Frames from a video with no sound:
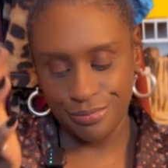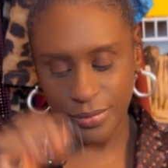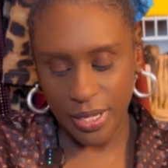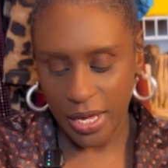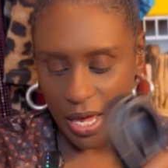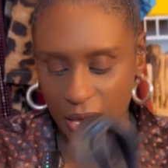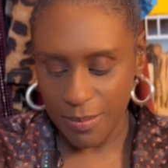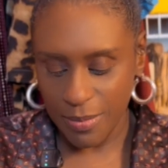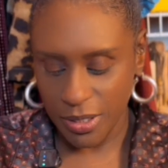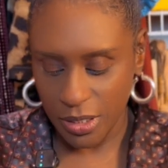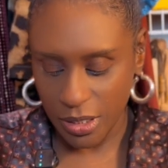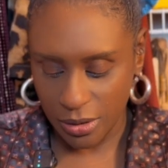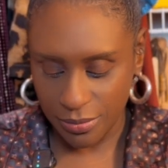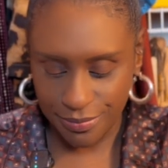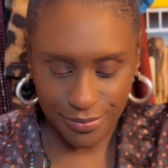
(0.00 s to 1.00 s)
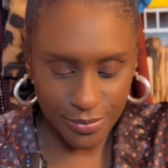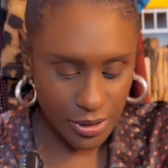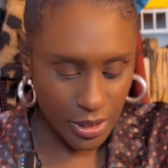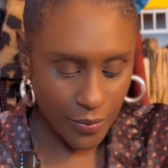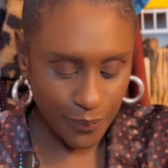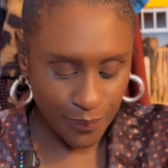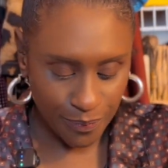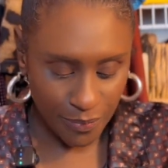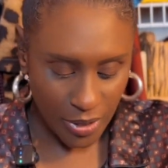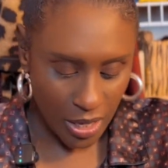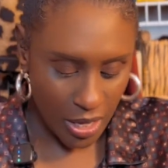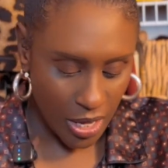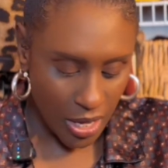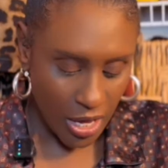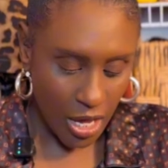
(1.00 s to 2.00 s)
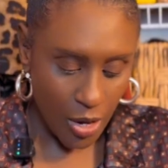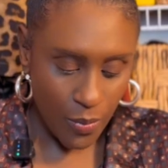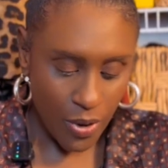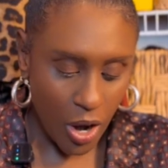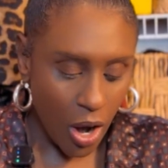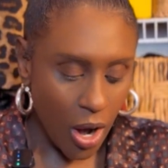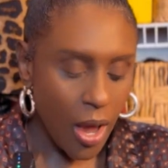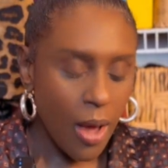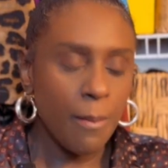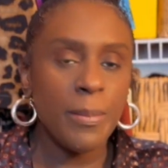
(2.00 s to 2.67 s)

they came undone. So here we are.